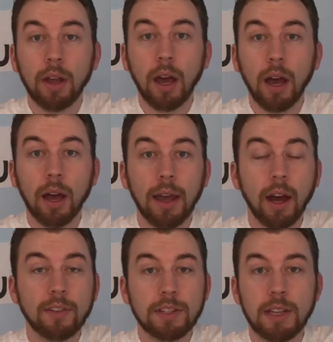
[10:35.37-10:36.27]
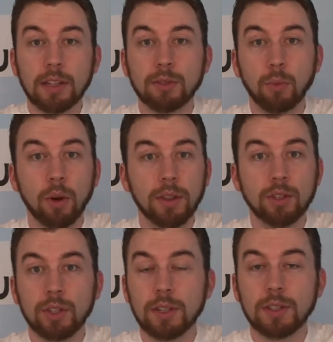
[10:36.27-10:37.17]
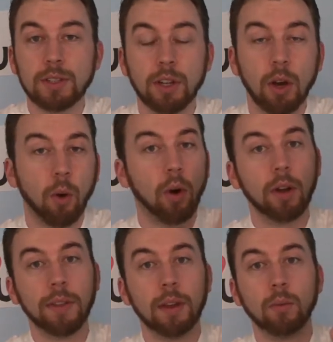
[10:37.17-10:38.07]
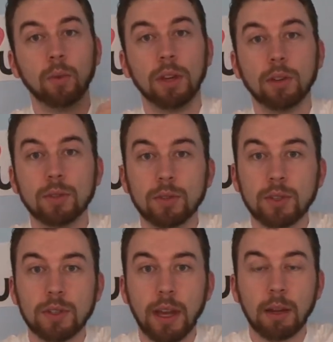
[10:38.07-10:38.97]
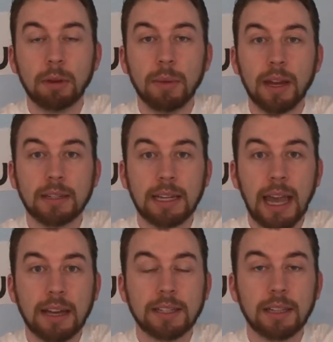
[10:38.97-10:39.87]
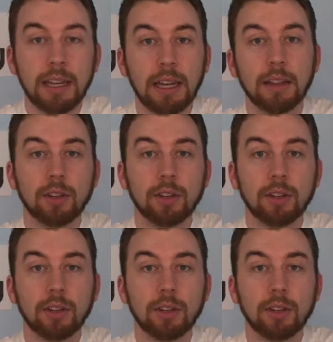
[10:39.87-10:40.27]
And obviously it's more than just, you know, oil that we use that can be made into gasoline.